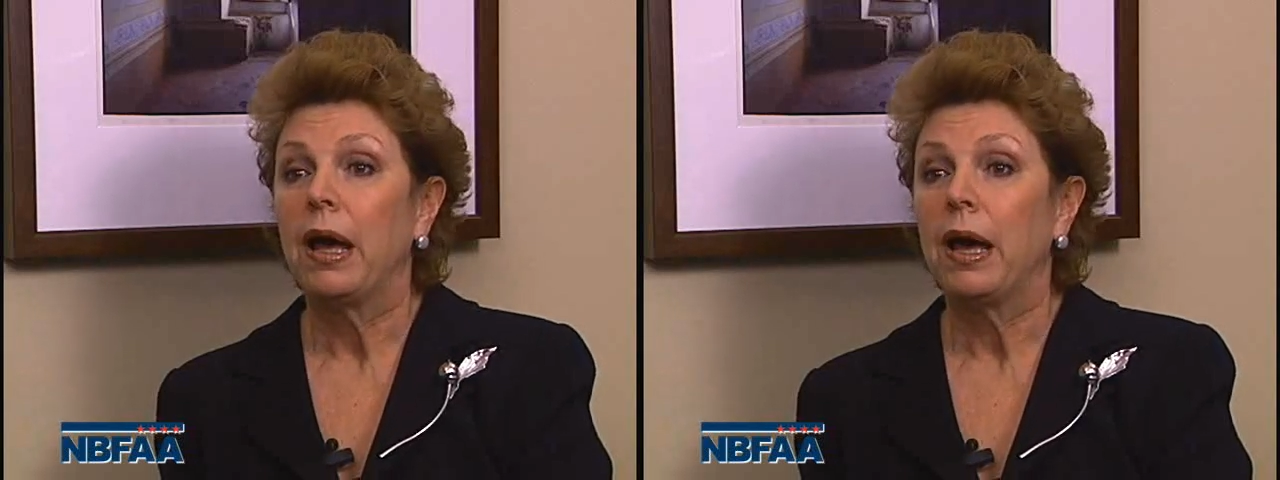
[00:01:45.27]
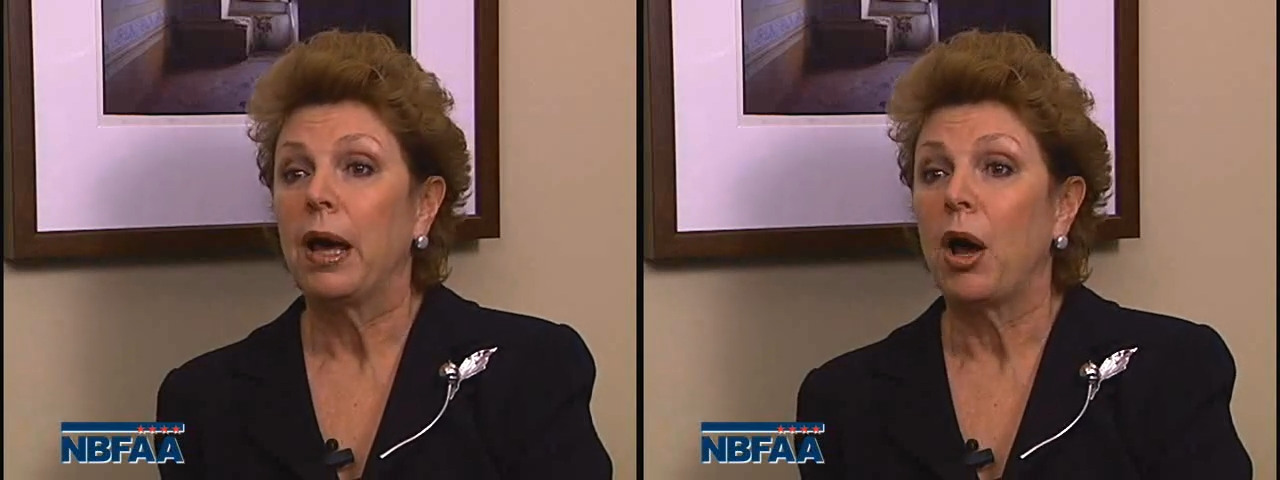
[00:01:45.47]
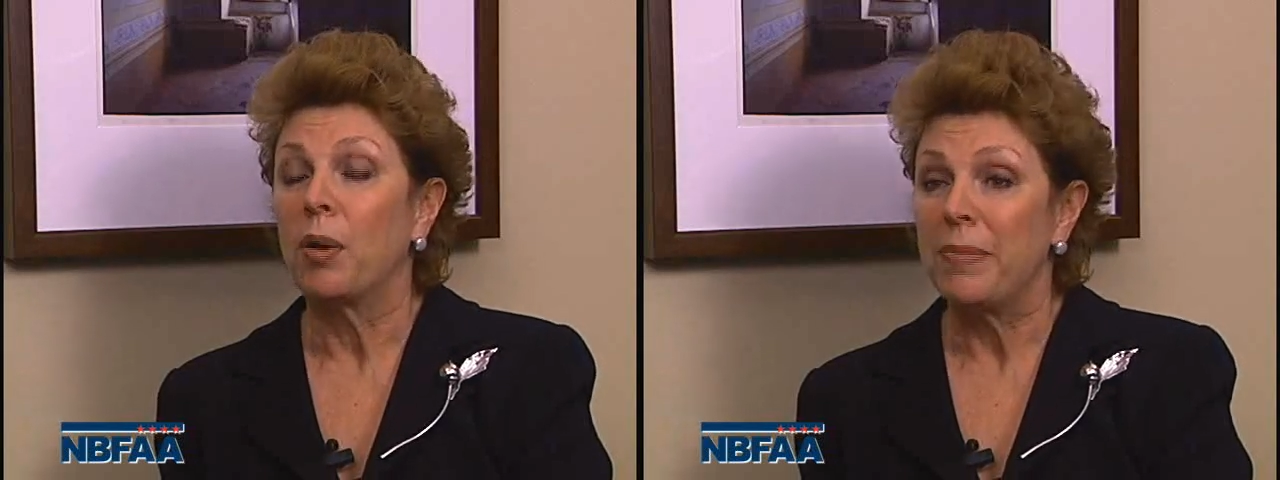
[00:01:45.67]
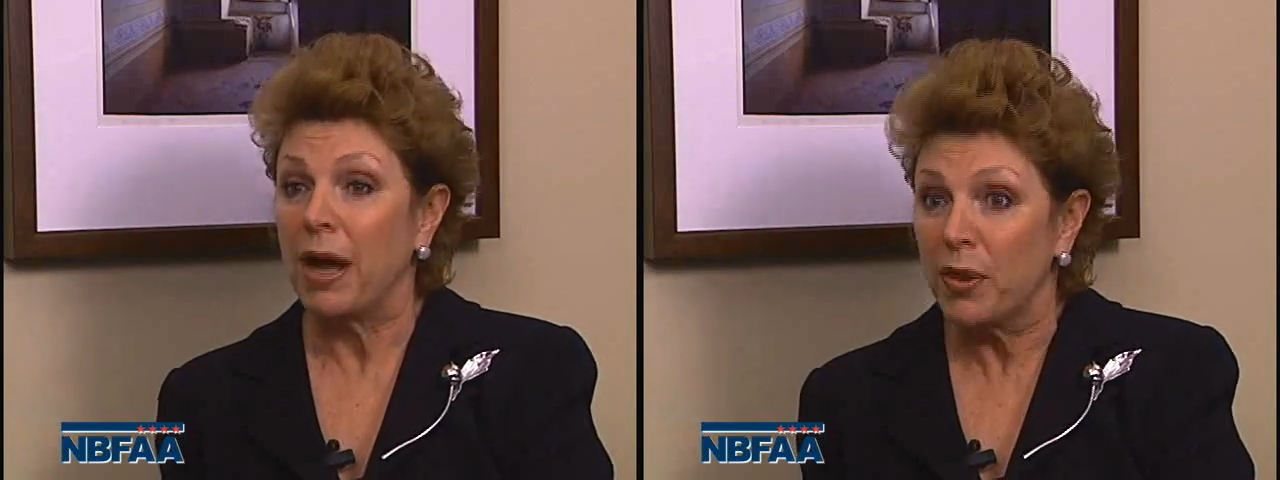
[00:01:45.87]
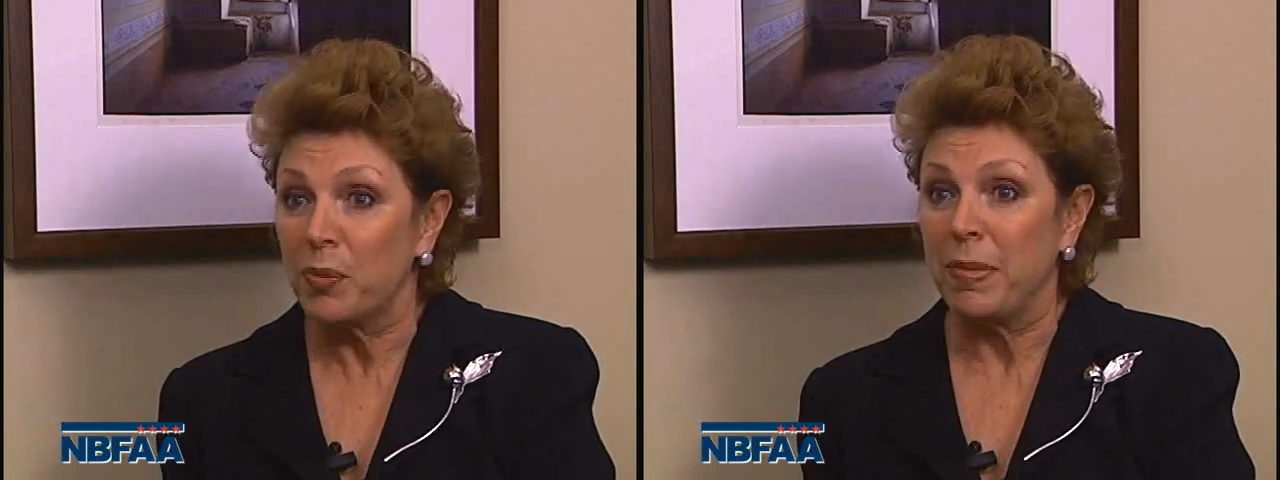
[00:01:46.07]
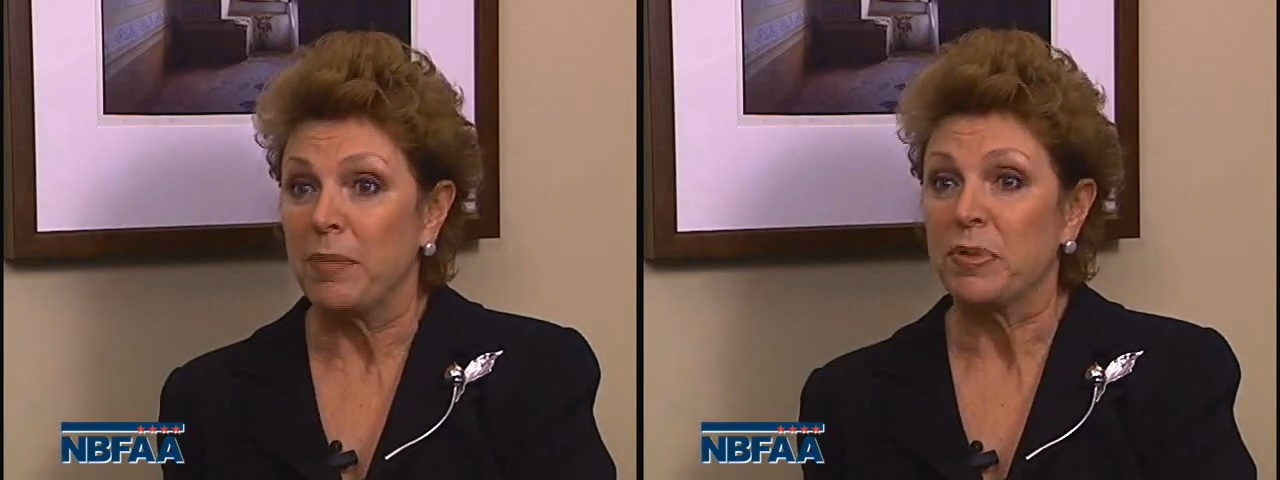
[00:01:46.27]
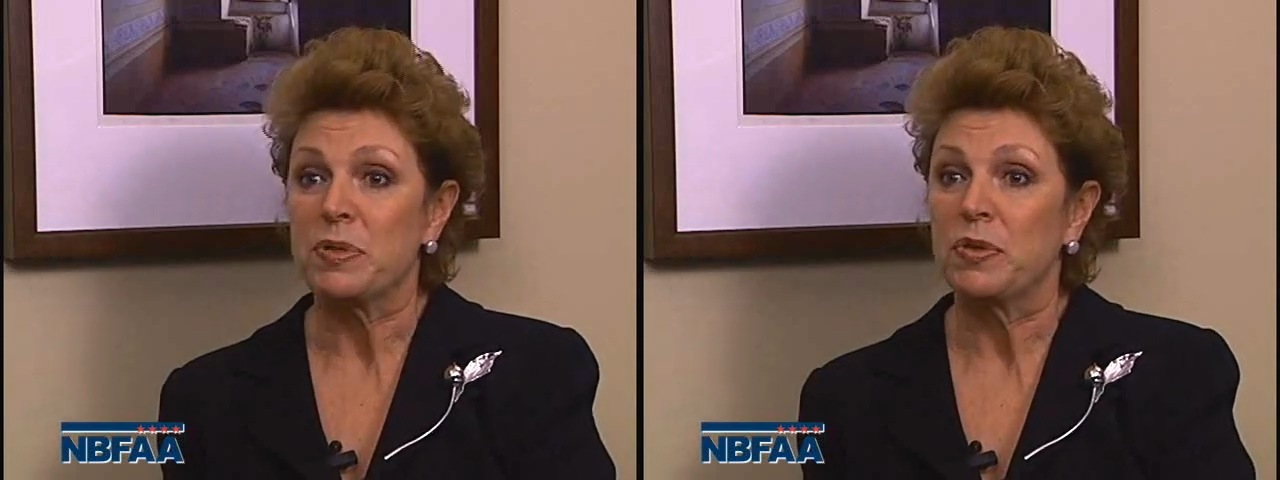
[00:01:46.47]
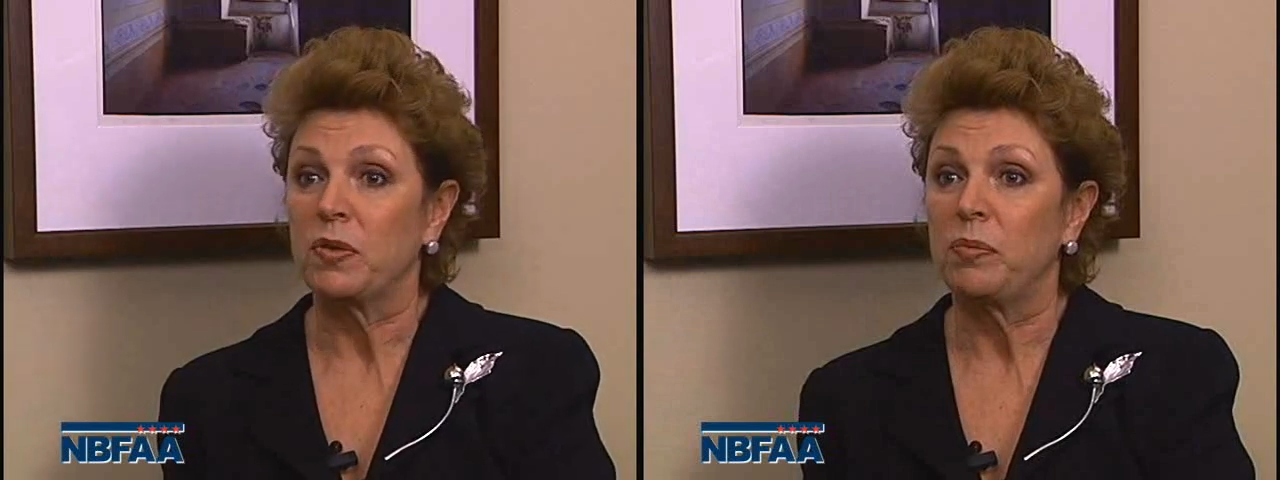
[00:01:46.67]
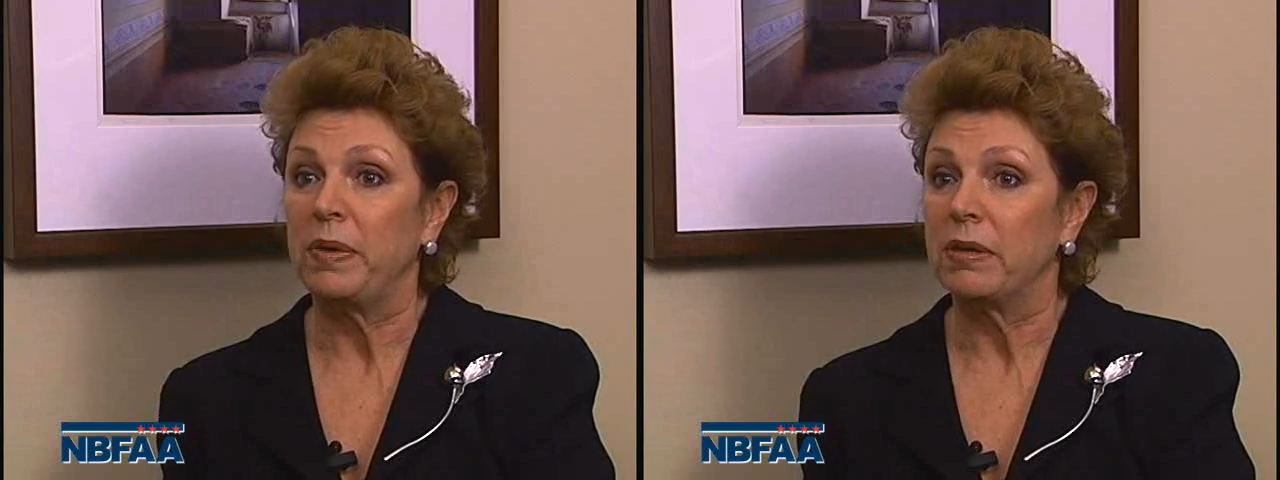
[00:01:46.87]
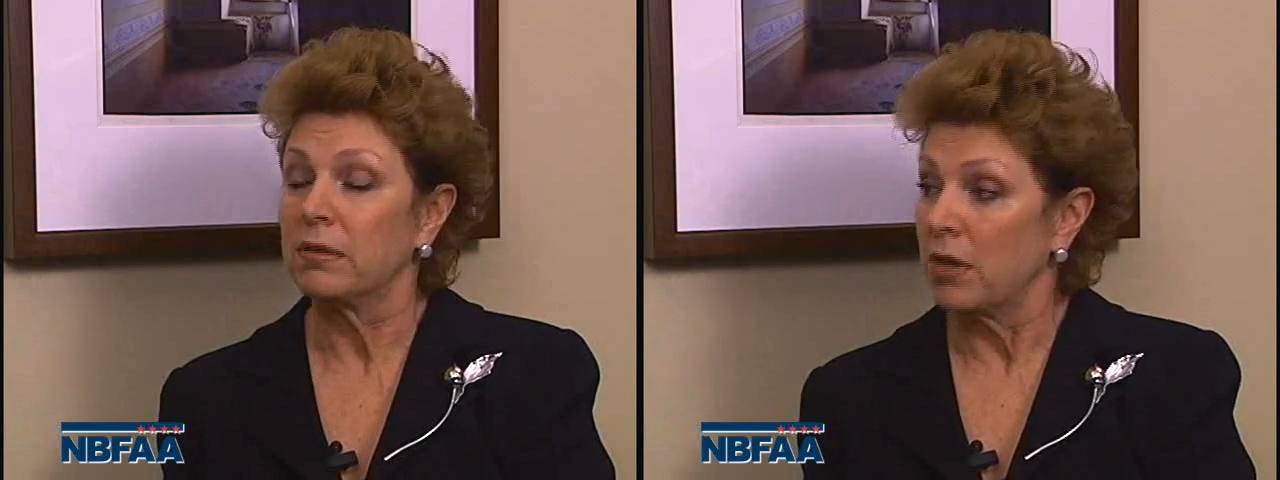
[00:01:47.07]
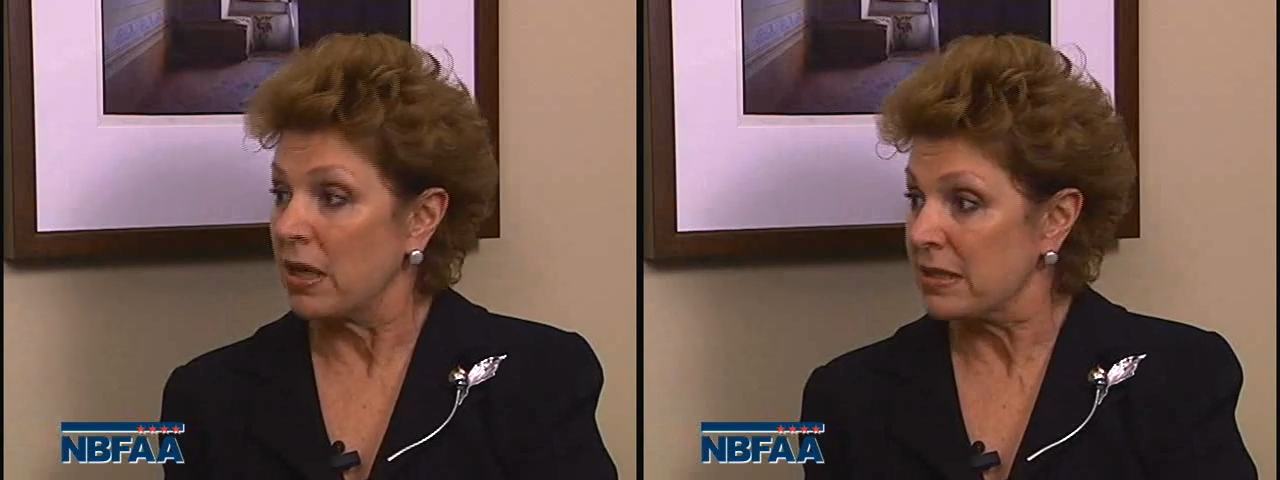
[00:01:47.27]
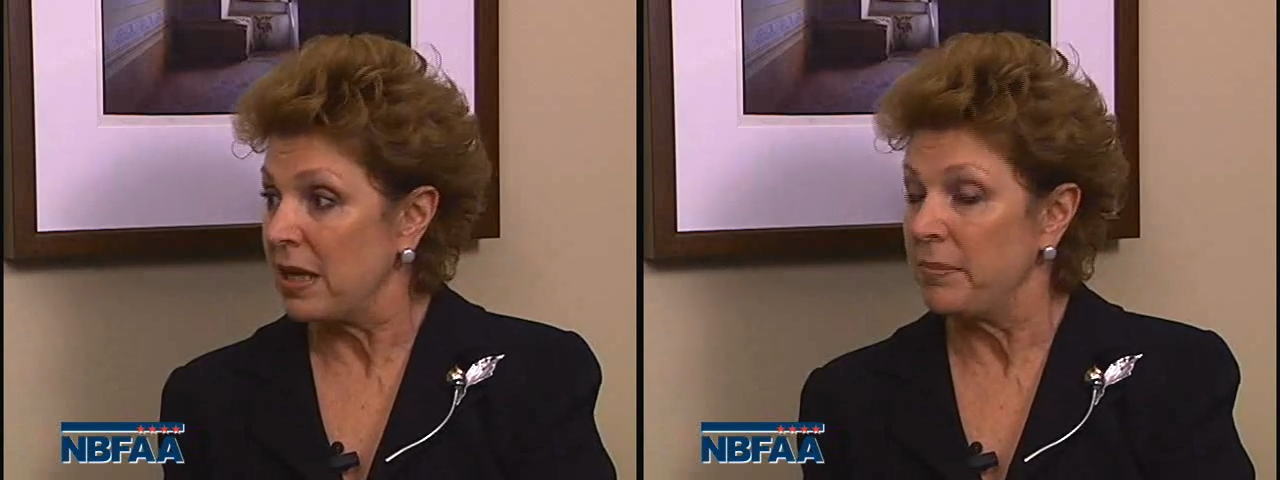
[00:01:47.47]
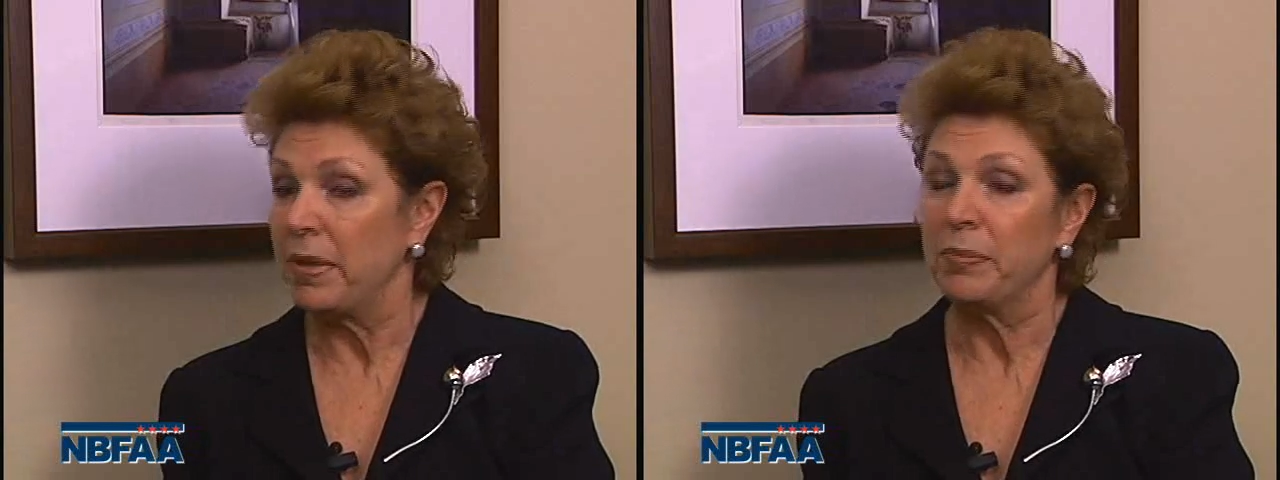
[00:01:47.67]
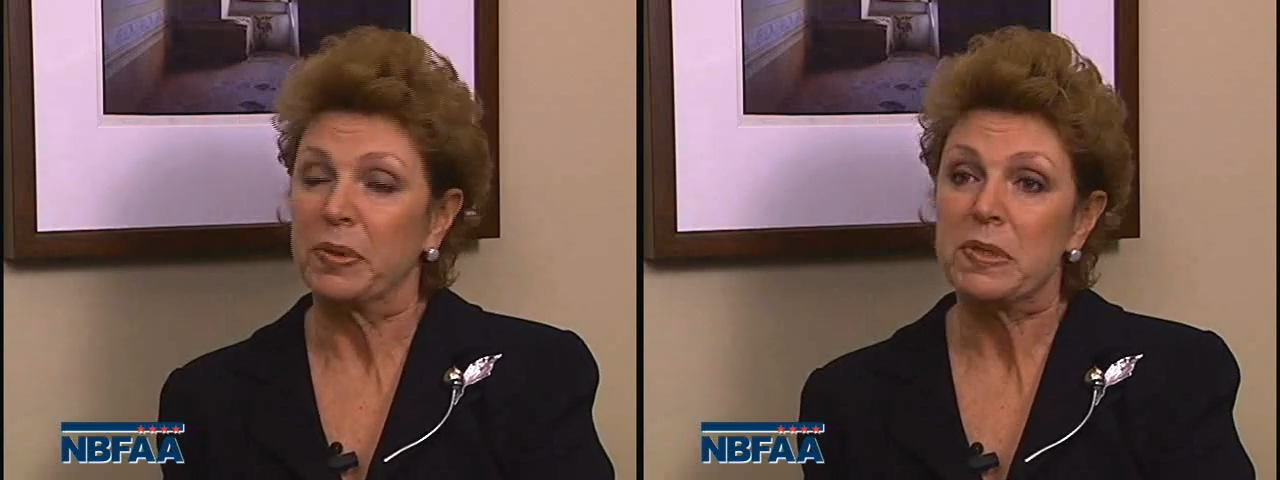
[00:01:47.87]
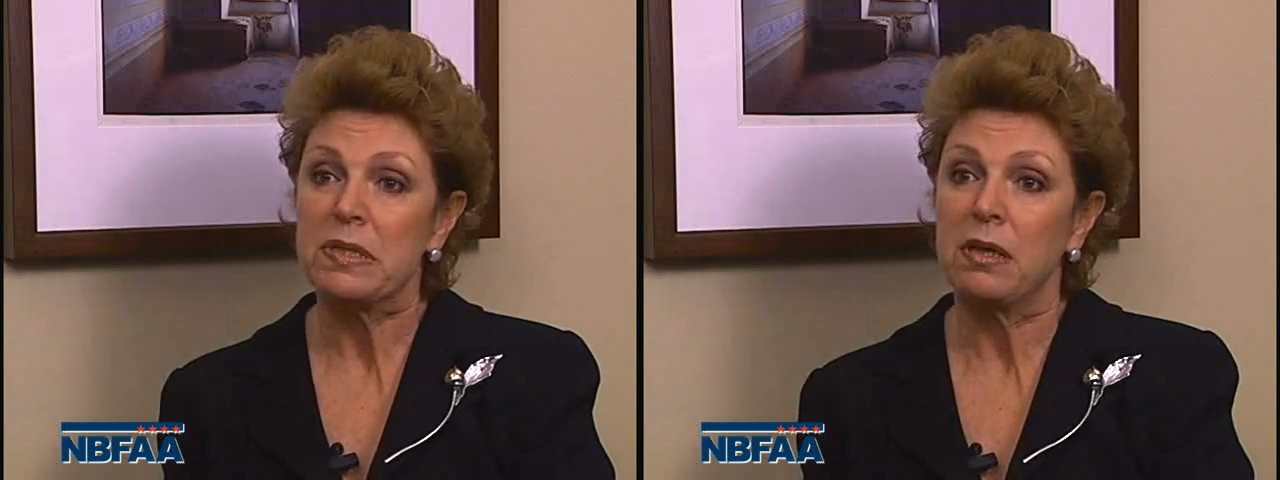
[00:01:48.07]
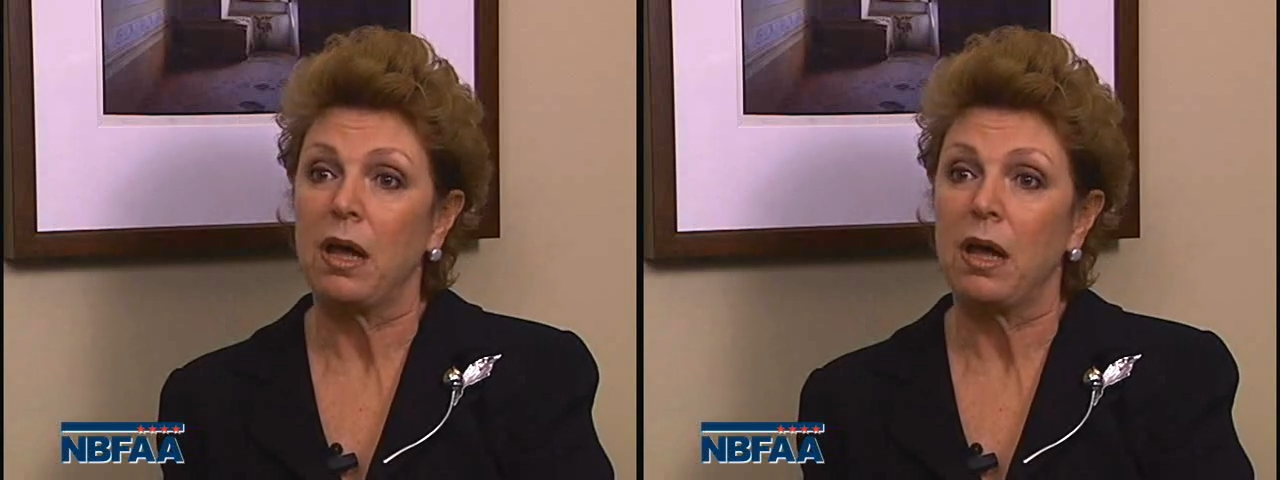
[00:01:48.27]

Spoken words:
our other members who have been longtime members.